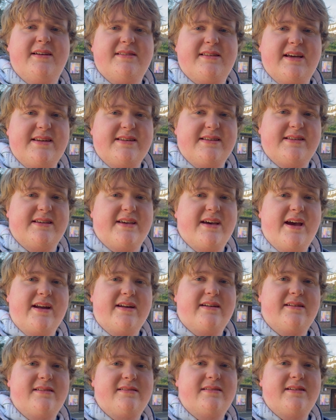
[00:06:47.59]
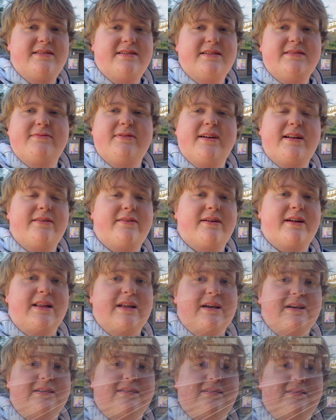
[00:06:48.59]
that design. It's just really, really
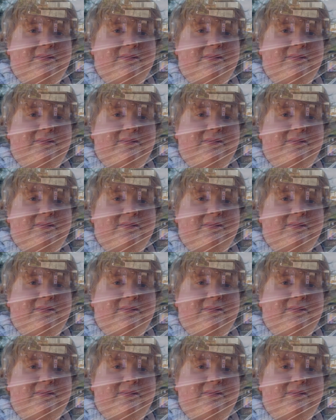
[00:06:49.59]
nice.